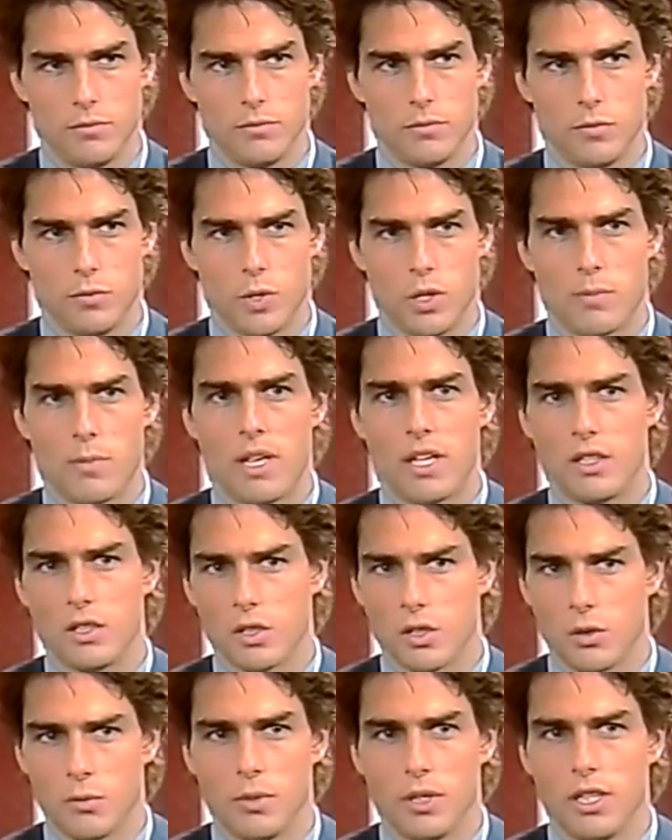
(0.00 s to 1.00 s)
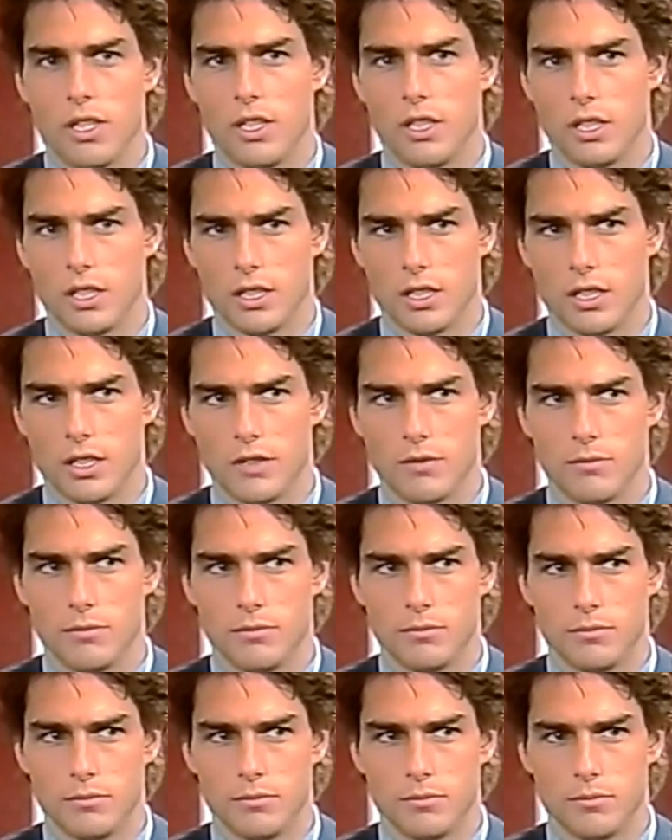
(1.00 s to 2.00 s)
one man told me
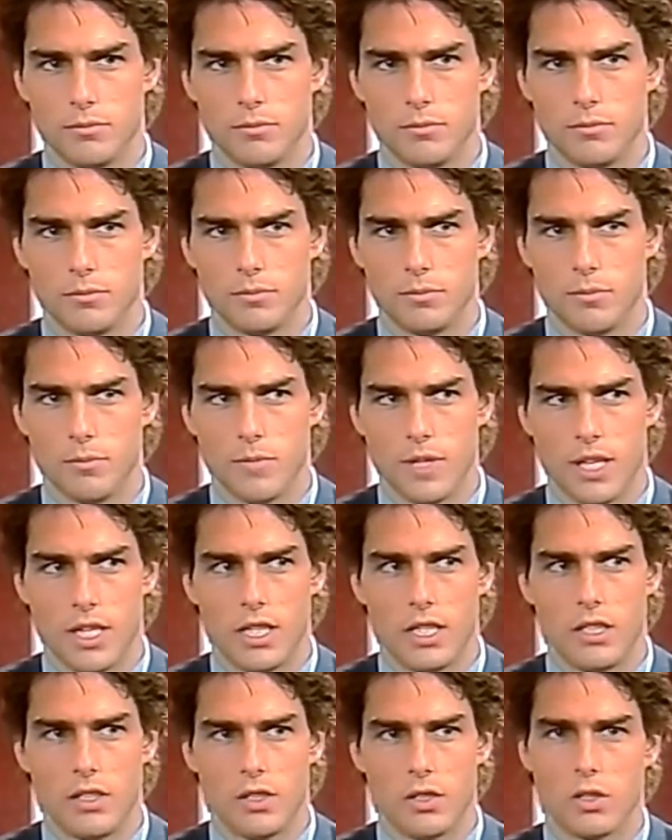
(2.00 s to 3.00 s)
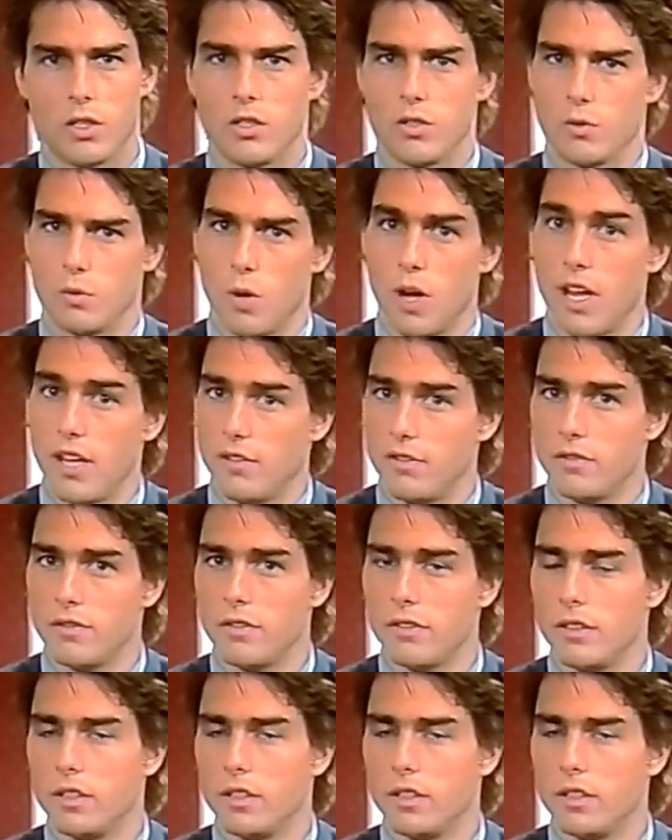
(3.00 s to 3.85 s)
that he took his wife